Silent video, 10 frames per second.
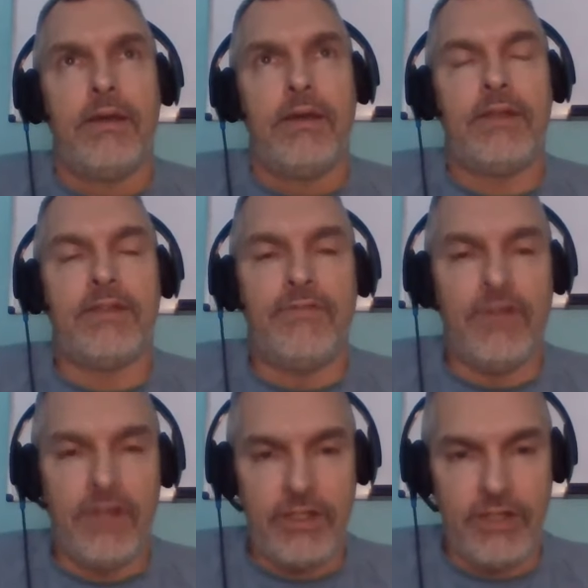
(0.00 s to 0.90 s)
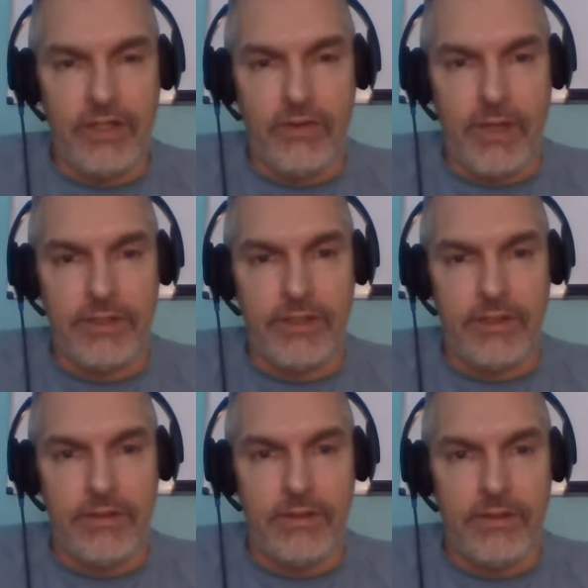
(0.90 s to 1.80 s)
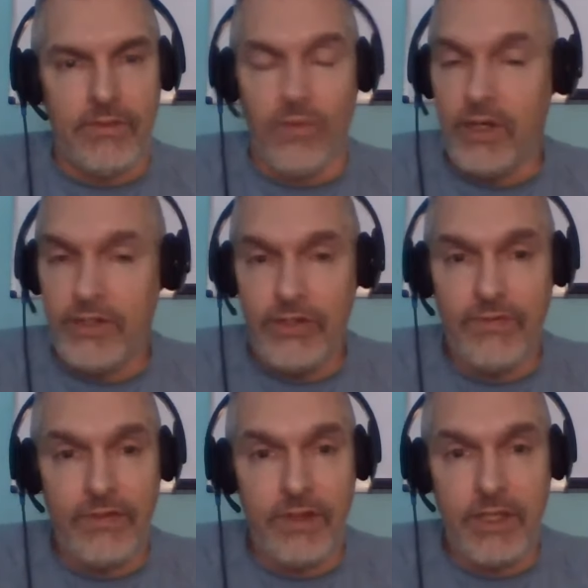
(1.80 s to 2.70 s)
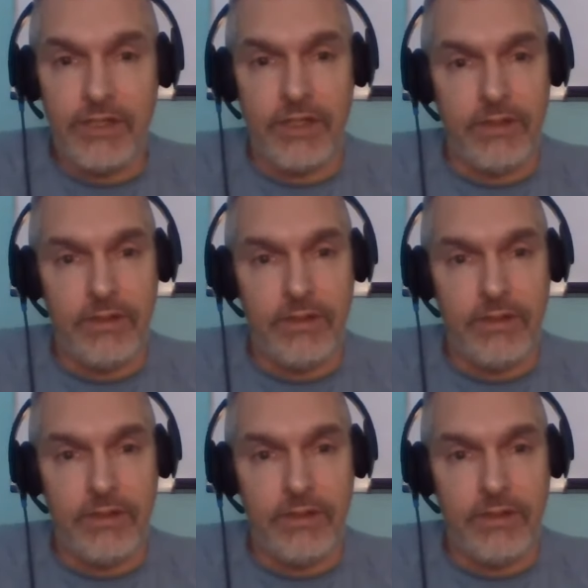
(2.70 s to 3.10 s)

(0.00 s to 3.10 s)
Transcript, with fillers: it's a volition question. What is your volition?